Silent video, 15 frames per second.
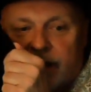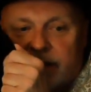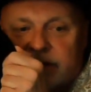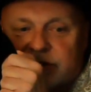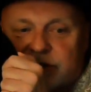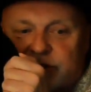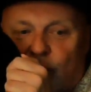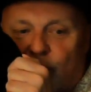
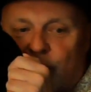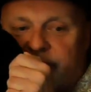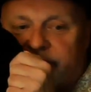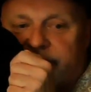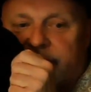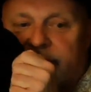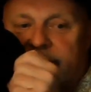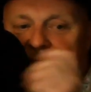Sort
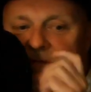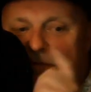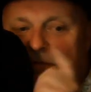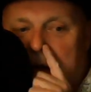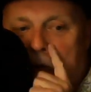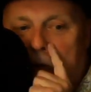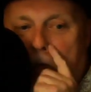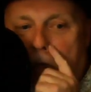of
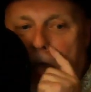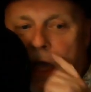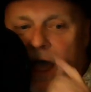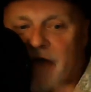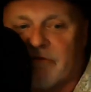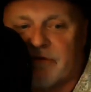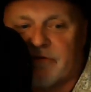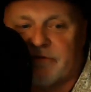
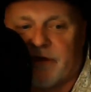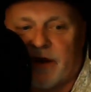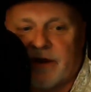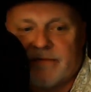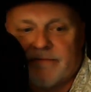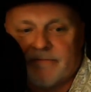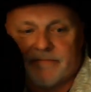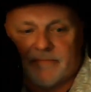having
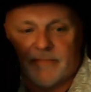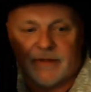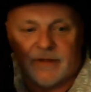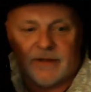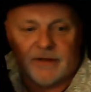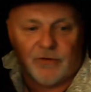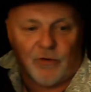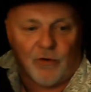fun,
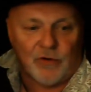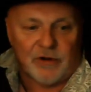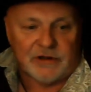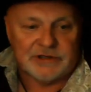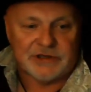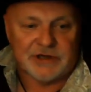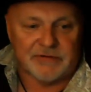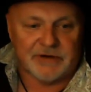all in
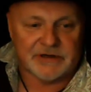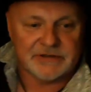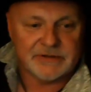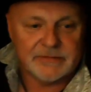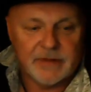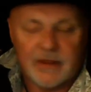serious.